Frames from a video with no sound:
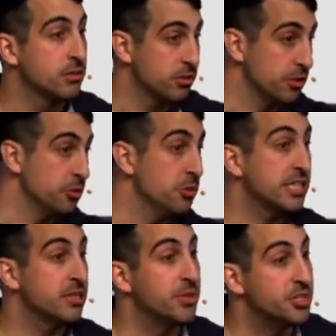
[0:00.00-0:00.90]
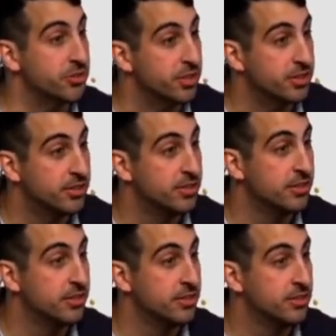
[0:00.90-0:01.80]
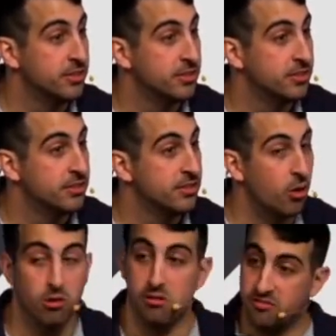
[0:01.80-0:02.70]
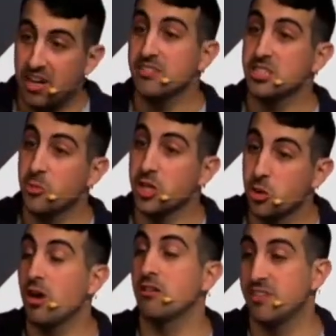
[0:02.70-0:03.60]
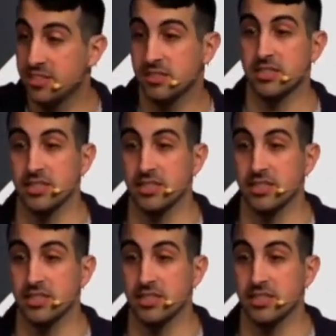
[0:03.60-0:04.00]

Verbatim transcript: You lead the ministry. Or find someone qualified to lead it.